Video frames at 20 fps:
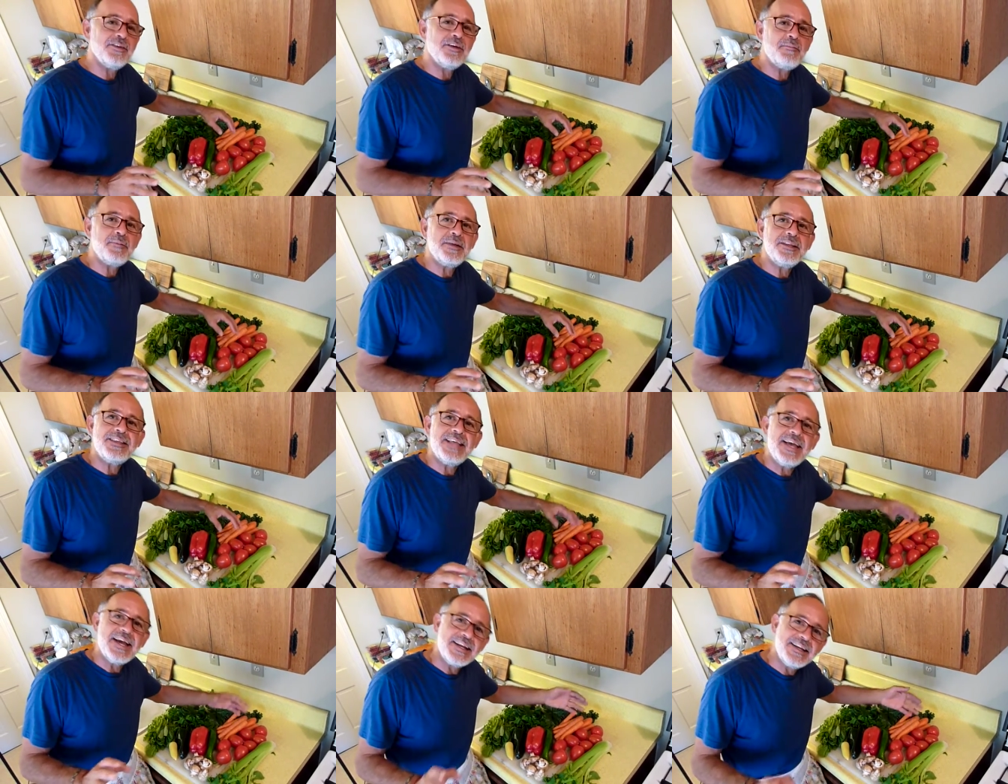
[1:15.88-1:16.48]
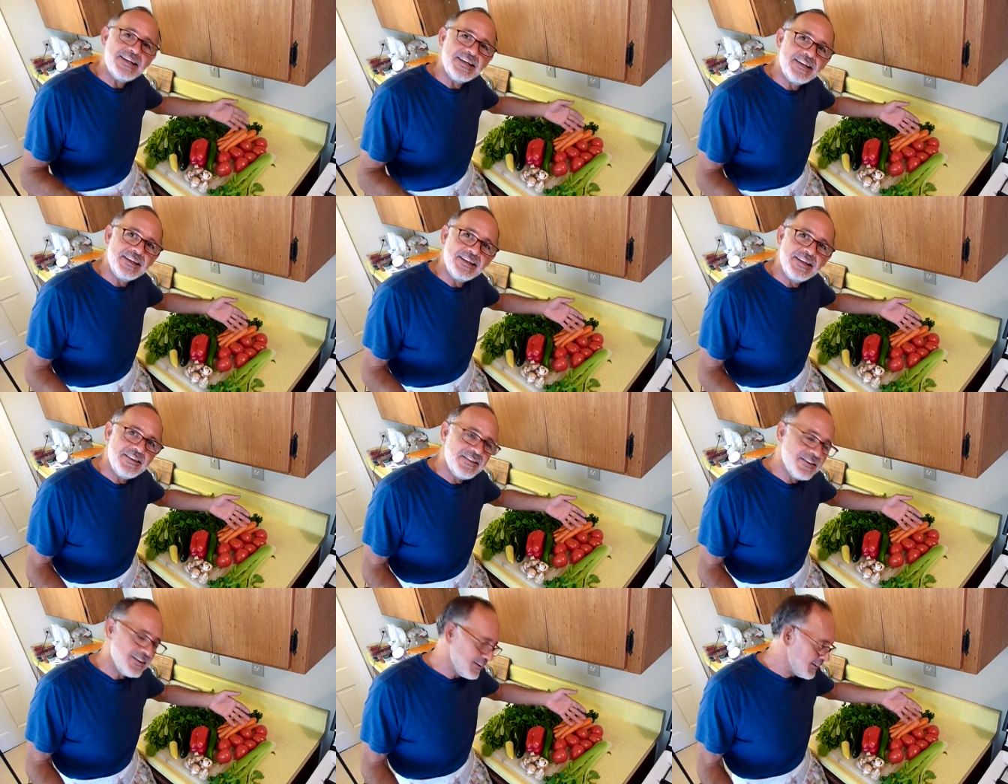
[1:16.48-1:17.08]
I mean,
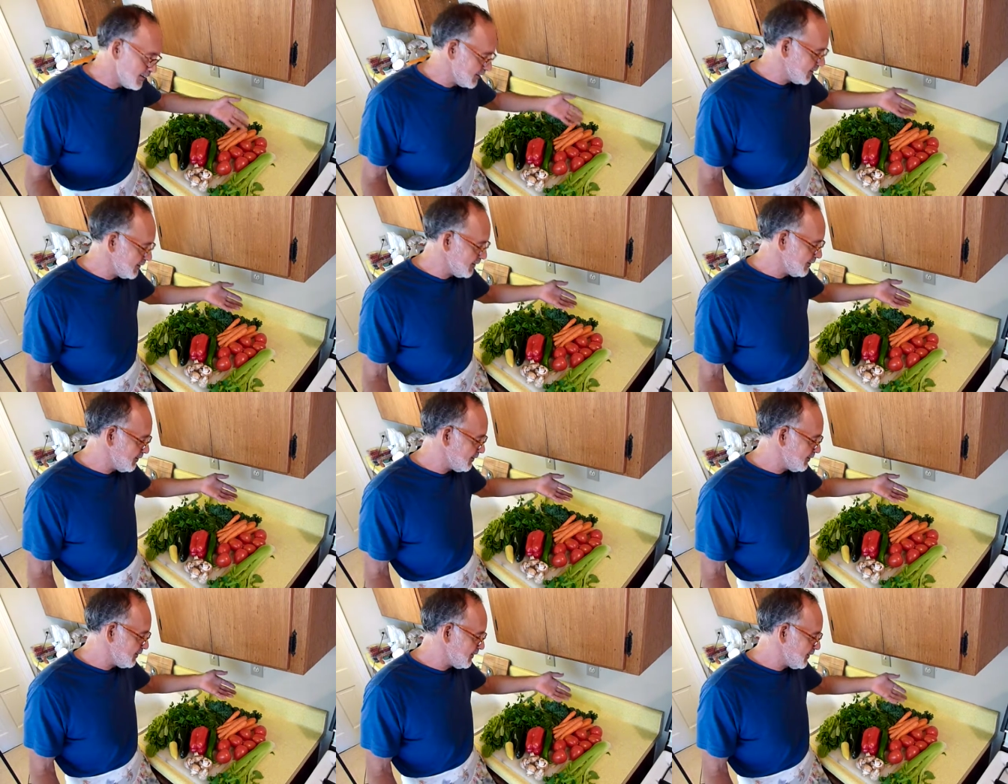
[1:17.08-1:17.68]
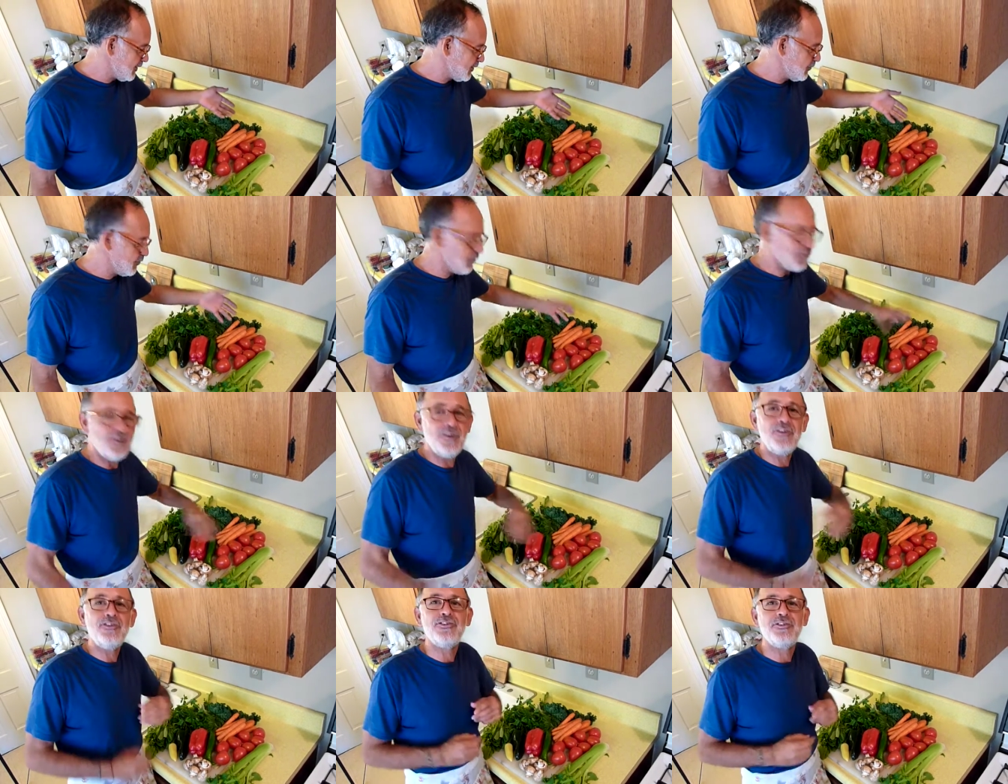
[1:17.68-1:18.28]
technically they're
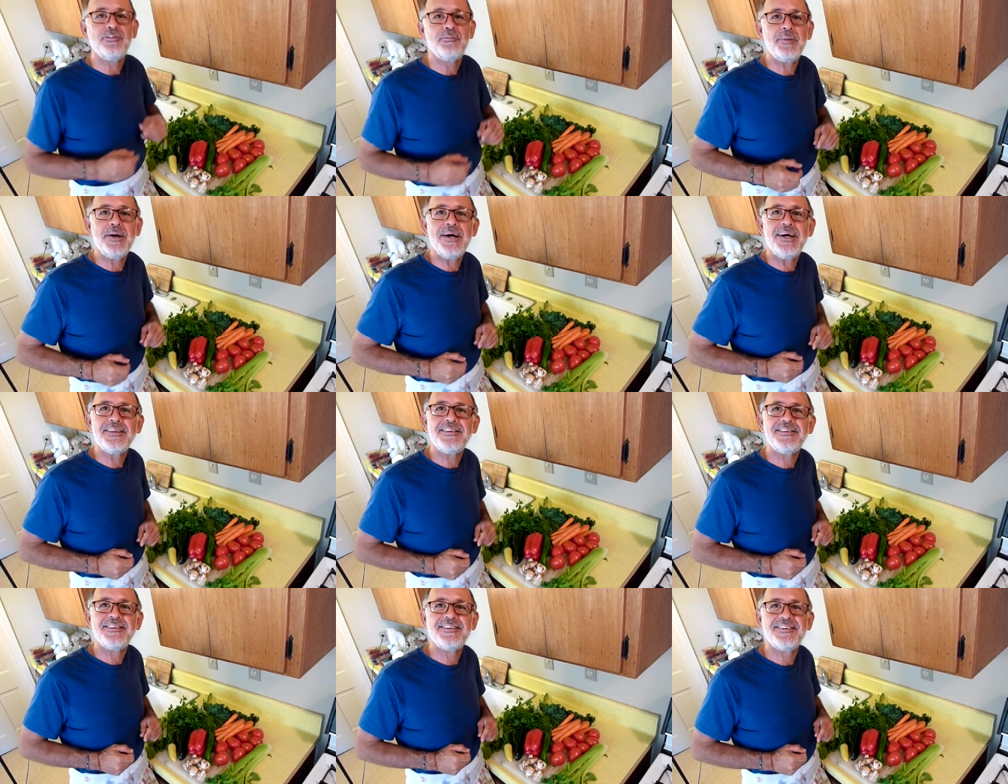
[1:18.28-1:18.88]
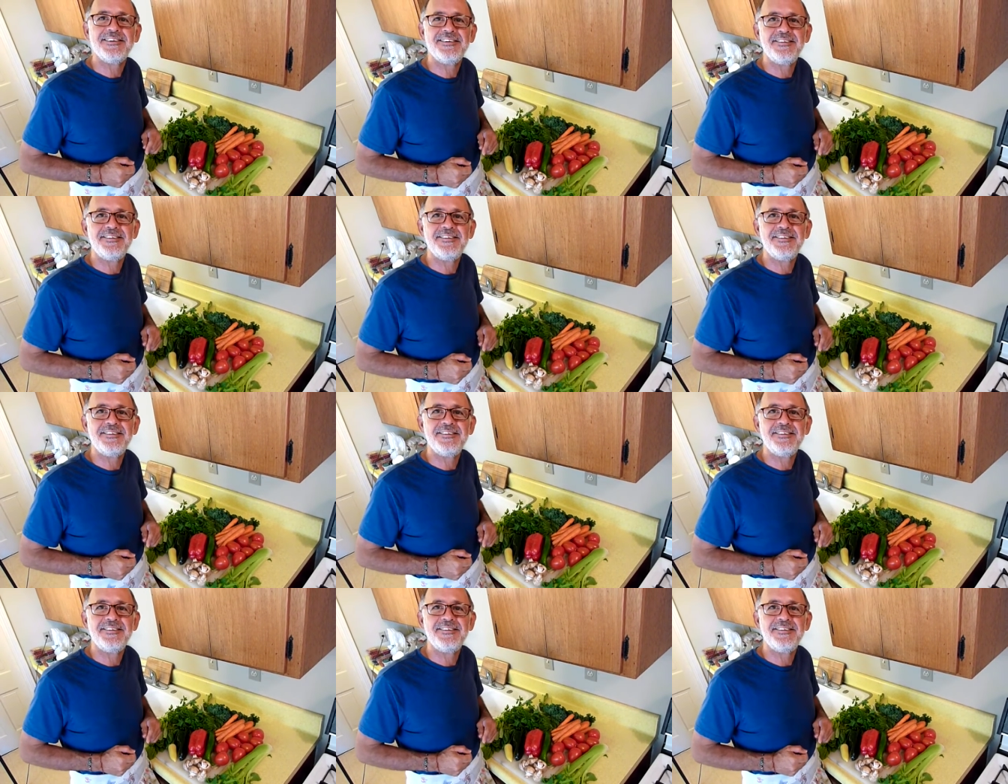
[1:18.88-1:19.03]
fruits, but